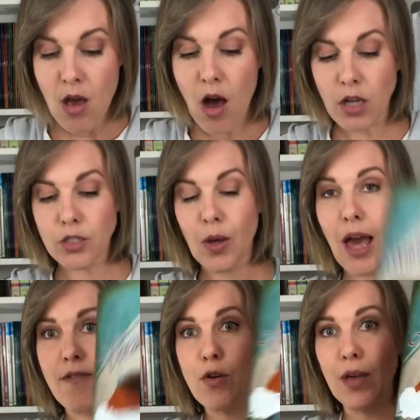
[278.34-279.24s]
Also
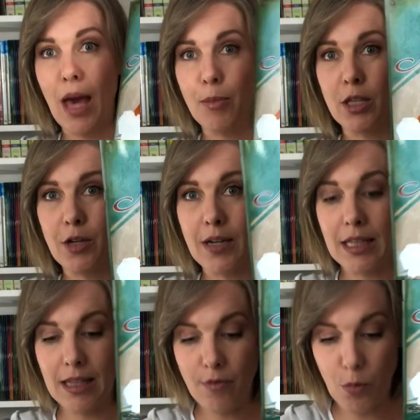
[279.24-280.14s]
have vocabulary
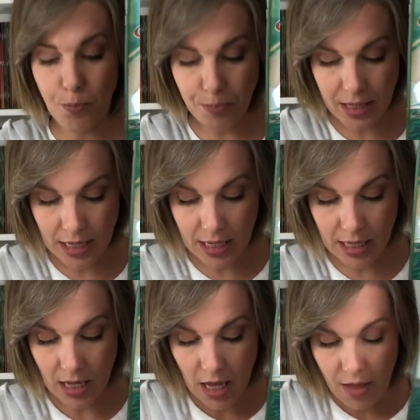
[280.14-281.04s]
level
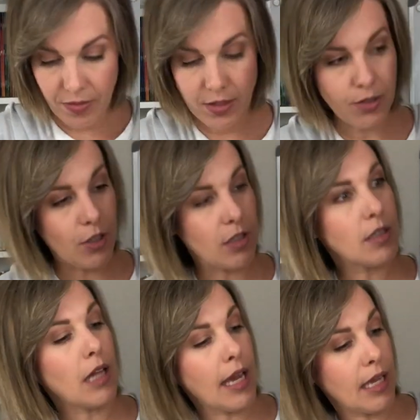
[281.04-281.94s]
B. This
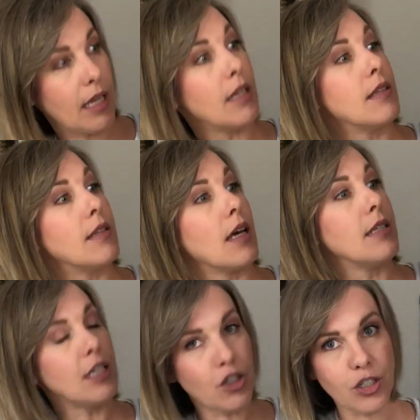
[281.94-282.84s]
looks like it is the
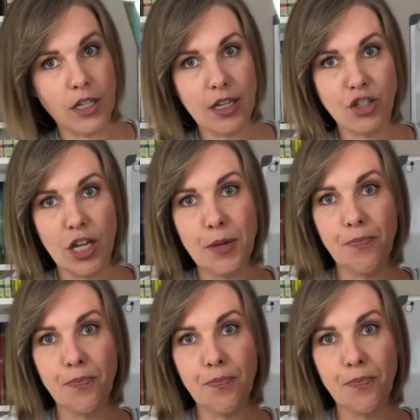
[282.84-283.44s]
teacher's edition.